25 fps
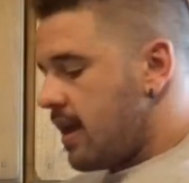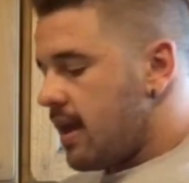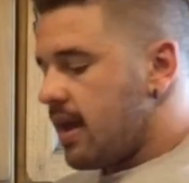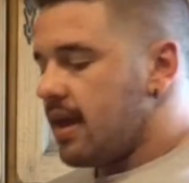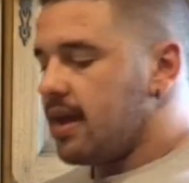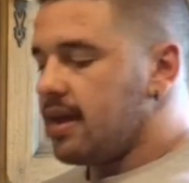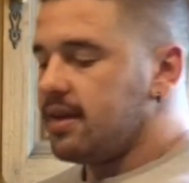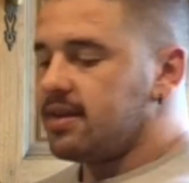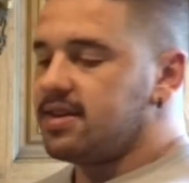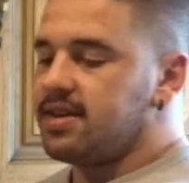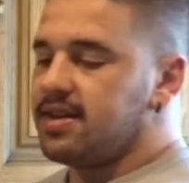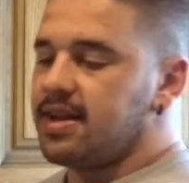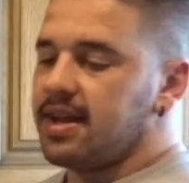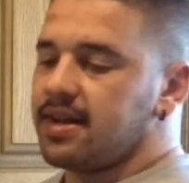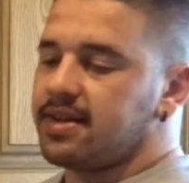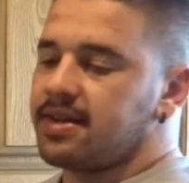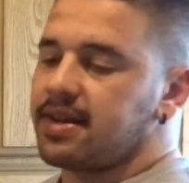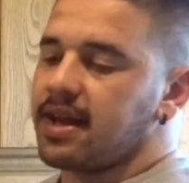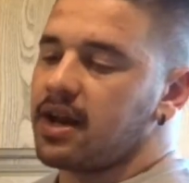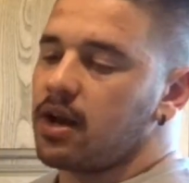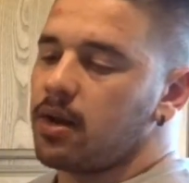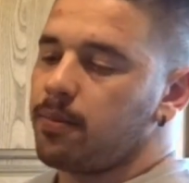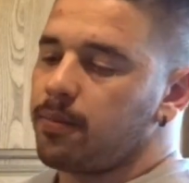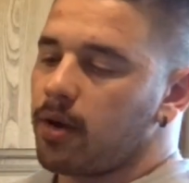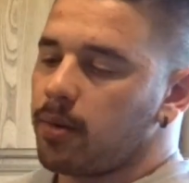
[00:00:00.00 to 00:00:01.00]
is this
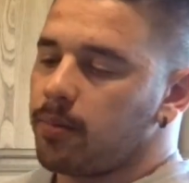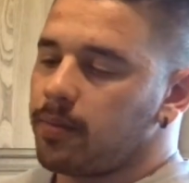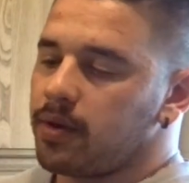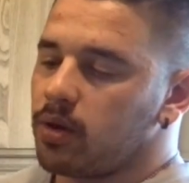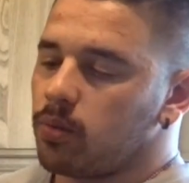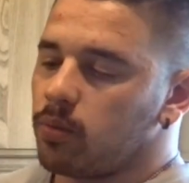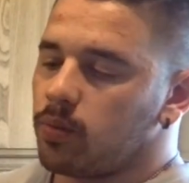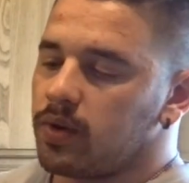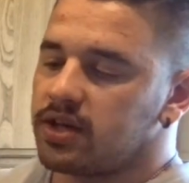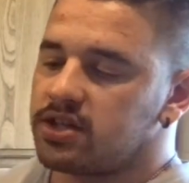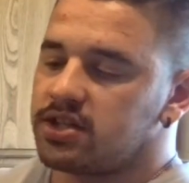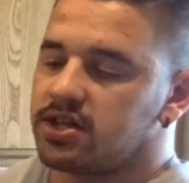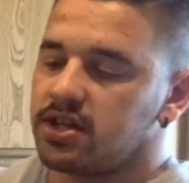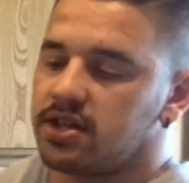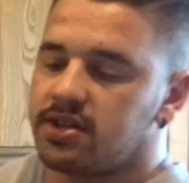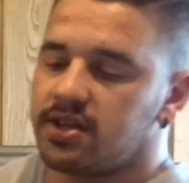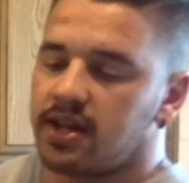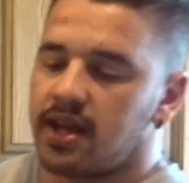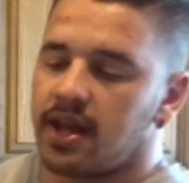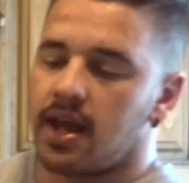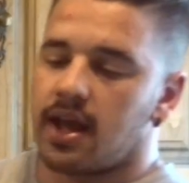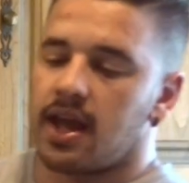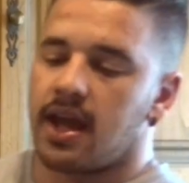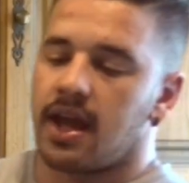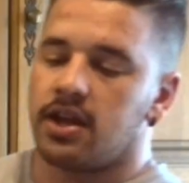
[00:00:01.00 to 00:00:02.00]
at the moment, which is
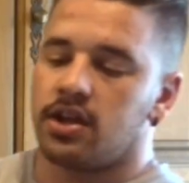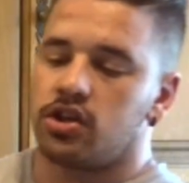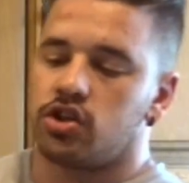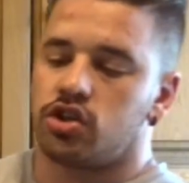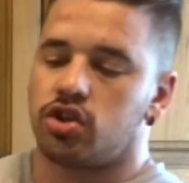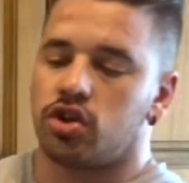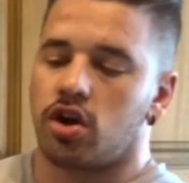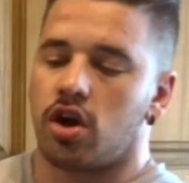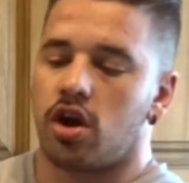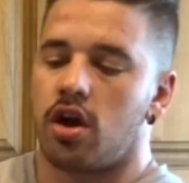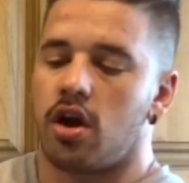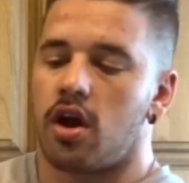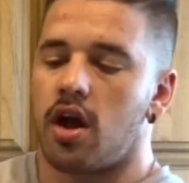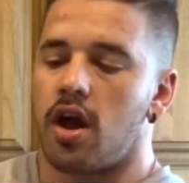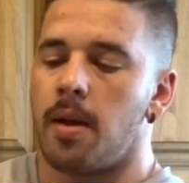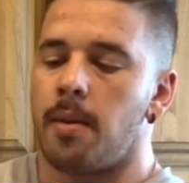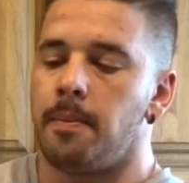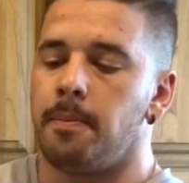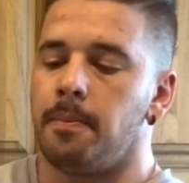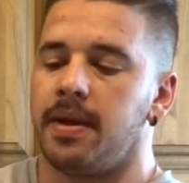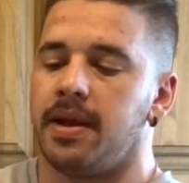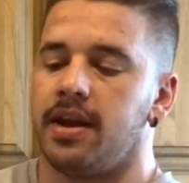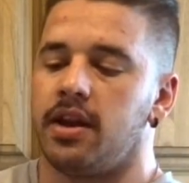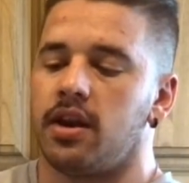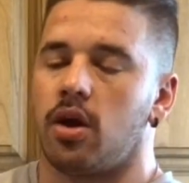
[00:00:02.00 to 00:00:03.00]
intra
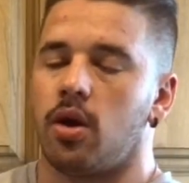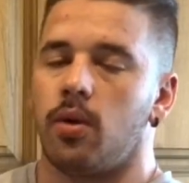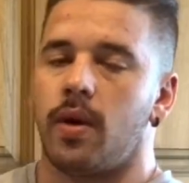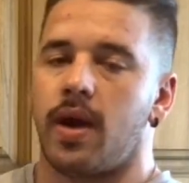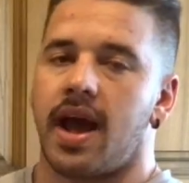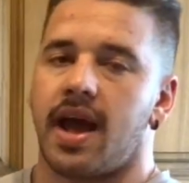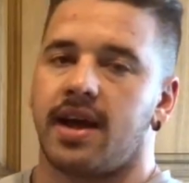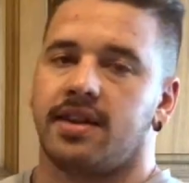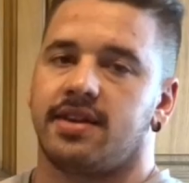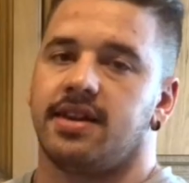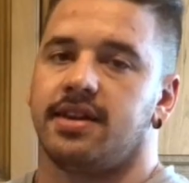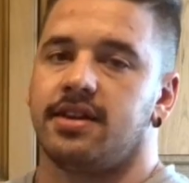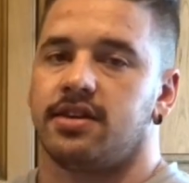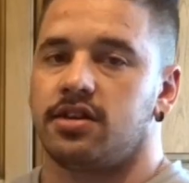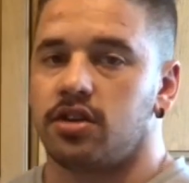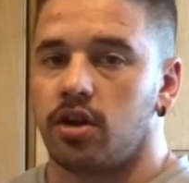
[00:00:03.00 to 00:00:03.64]
amino acids.